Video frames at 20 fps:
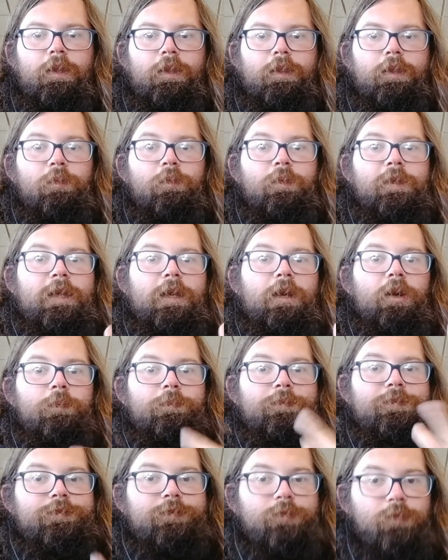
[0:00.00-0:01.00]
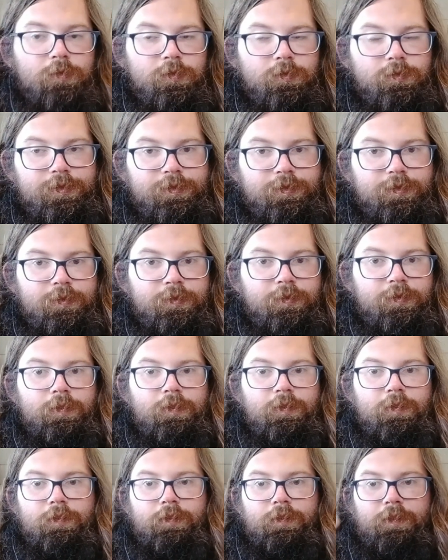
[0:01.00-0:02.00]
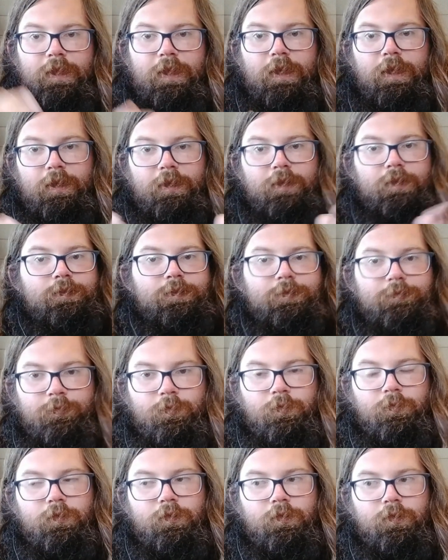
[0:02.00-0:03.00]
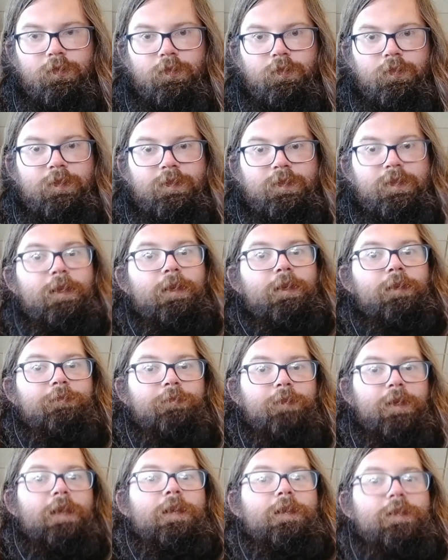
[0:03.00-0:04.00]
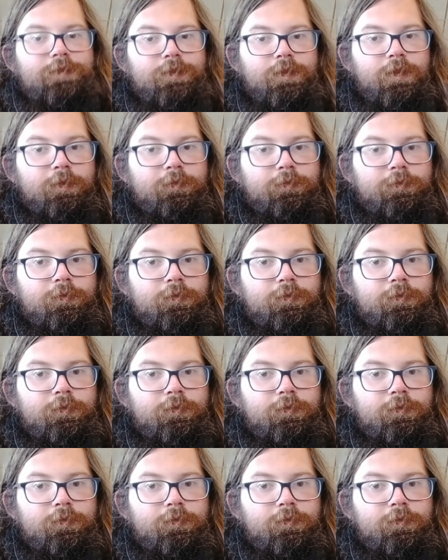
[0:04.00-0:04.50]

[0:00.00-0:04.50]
that we help source candidates for take advantage of,